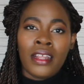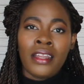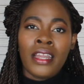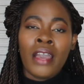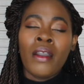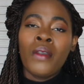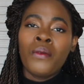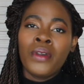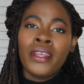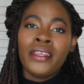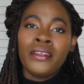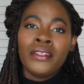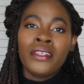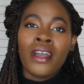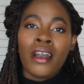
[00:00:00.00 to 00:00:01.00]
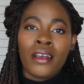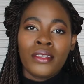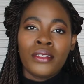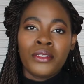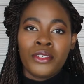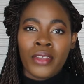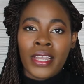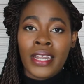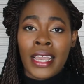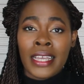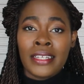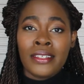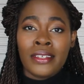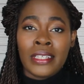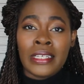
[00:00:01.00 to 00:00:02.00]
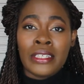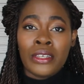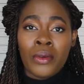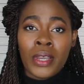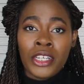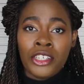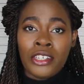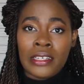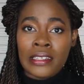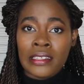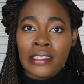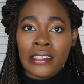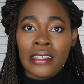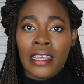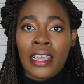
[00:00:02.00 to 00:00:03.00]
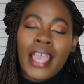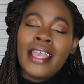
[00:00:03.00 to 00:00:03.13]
Now I want you to also try to answer these questions.